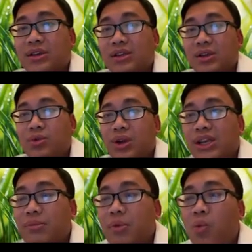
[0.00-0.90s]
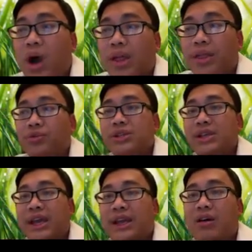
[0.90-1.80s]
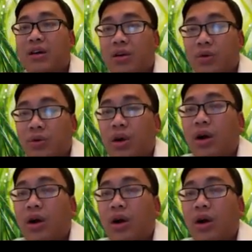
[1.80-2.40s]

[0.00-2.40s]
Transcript: So question number 1 through 10 are